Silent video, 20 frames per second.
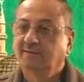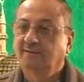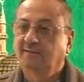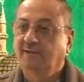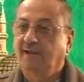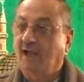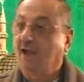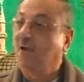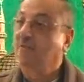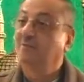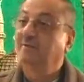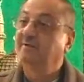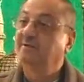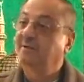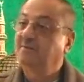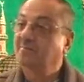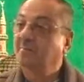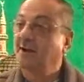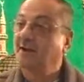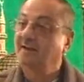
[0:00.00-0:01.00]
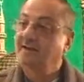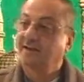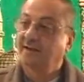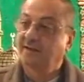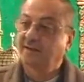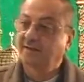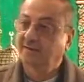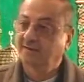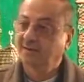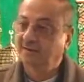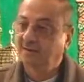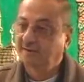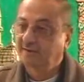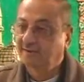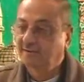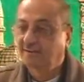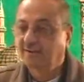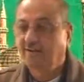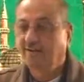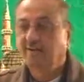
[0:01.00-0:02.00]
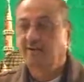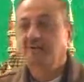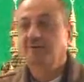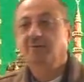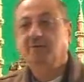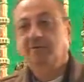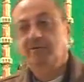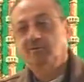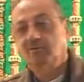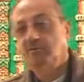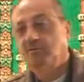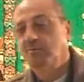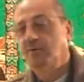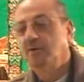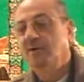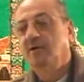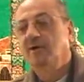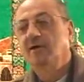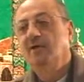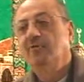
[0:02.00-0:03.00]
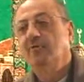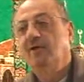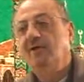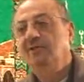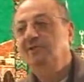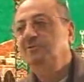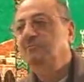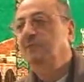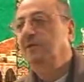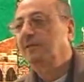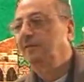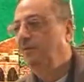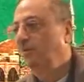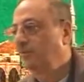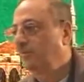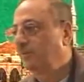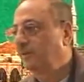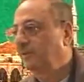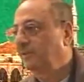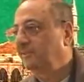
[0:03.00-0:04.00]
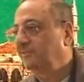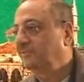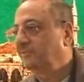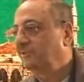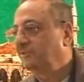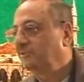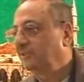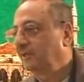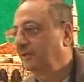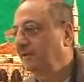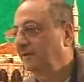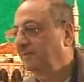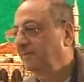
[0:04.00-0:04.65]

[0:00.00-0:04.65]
I have been demanded. Matlub. What is matlub, brother and sister?